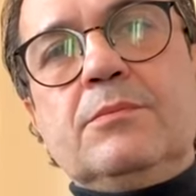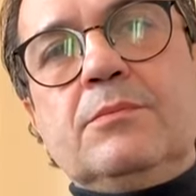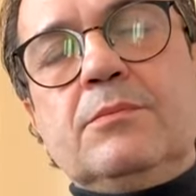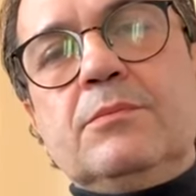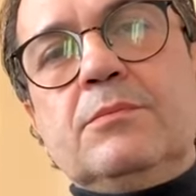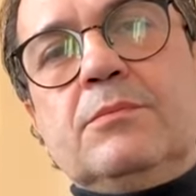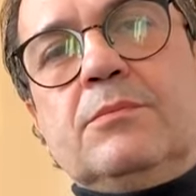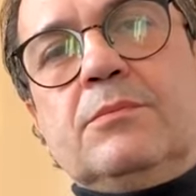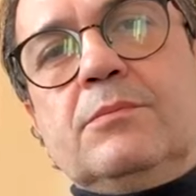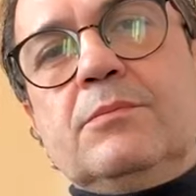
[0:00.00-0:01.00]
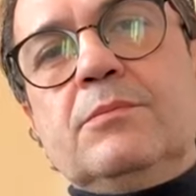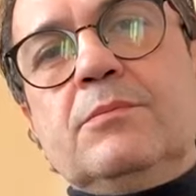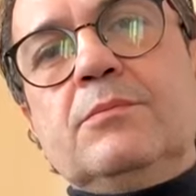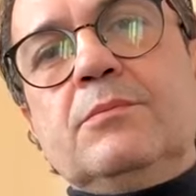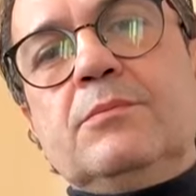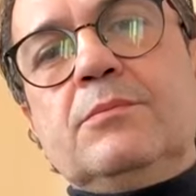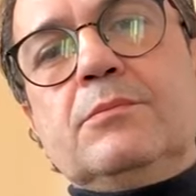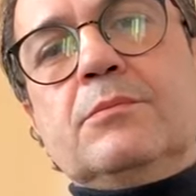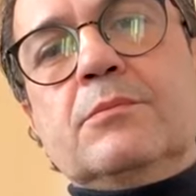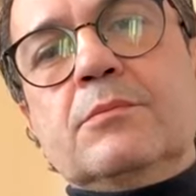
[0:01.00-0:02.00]

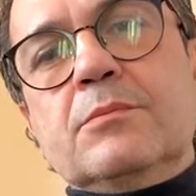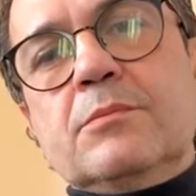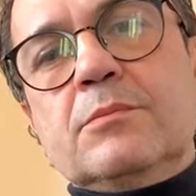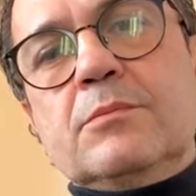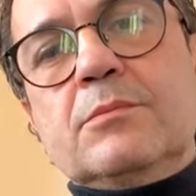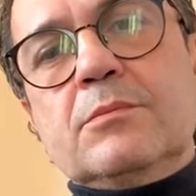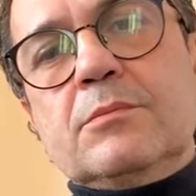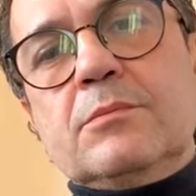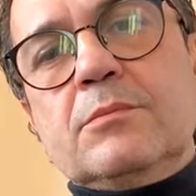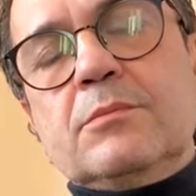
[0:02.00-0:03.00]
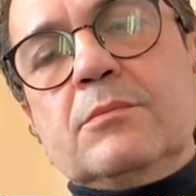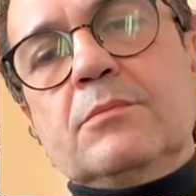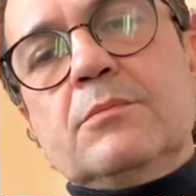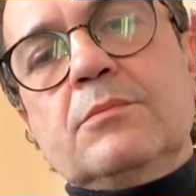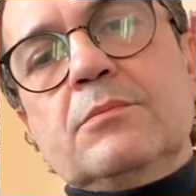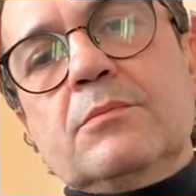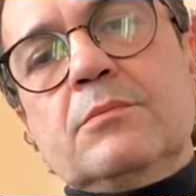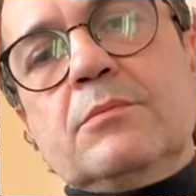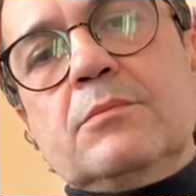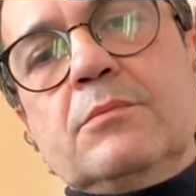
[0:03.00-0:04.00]

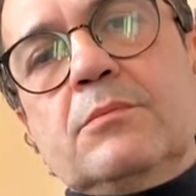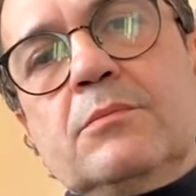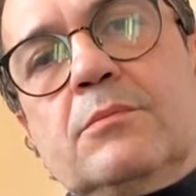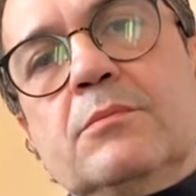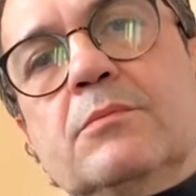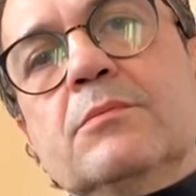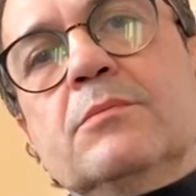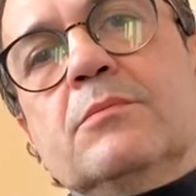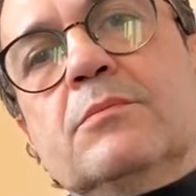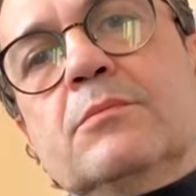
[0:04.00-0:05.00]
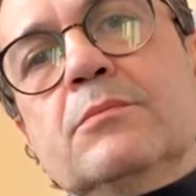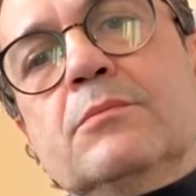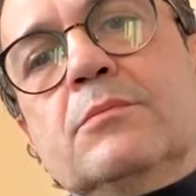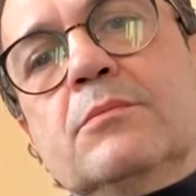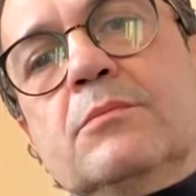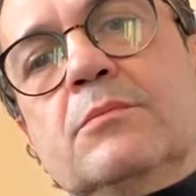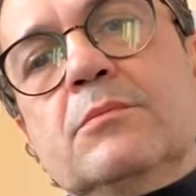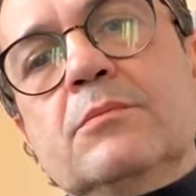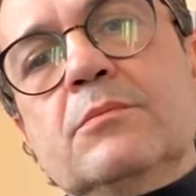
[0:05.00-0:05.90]
(not speaking)